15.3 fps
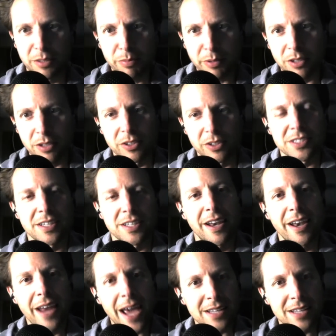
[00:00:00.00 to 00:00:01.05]
your burger looks
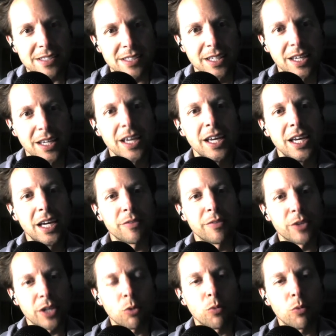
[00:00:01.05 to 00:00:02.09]
nasty. If
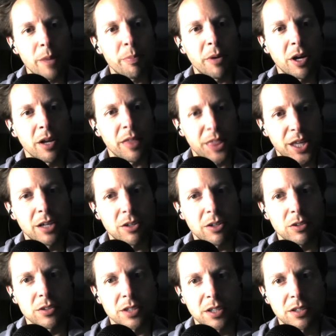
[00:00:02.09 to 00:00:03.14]
you're going to rip on a thing
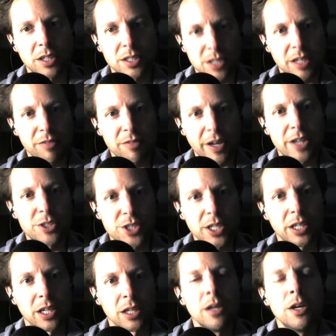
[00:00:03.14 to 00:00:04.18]
called Kentucky Fried
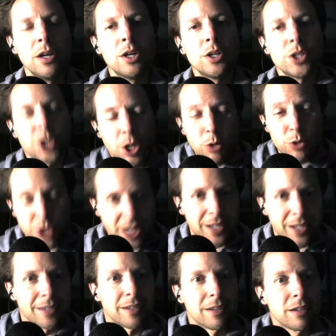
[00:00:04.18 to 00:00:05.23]
Chicken, show
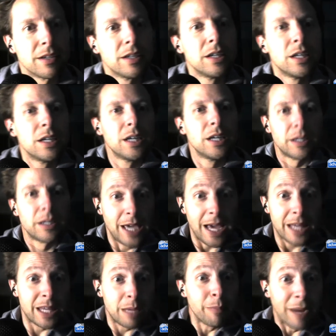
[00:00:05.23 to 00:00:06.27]
chicken
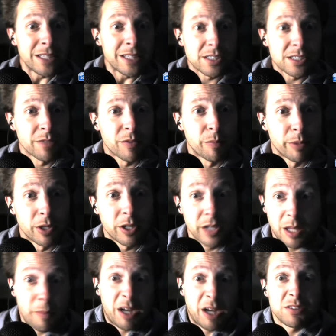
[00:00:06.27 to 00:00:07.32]
yeah, they might serve a burger.
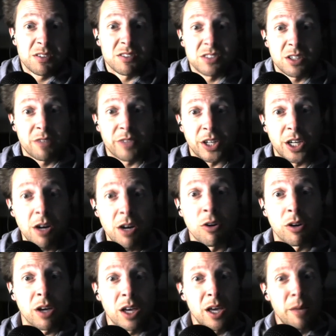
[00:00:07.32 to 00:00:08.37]
They might also serve a
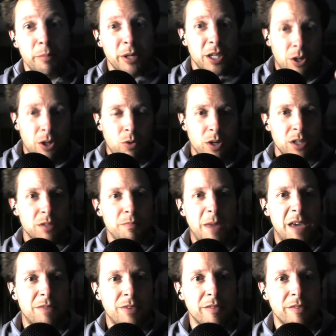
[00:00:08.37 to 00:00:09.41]
Coke, but you don't want to
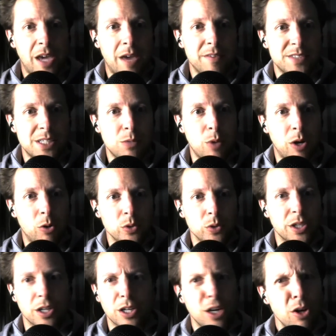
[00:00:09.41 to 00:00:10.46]
make fun of KFC while
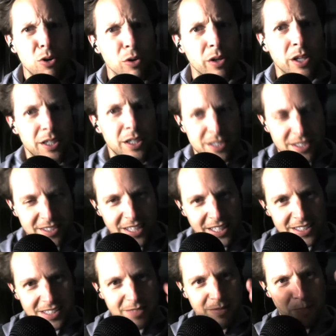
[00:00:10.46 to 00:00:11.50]
holding a Coke. It's
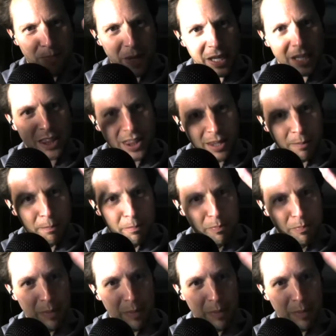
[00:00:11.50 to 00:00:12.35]
it's pick the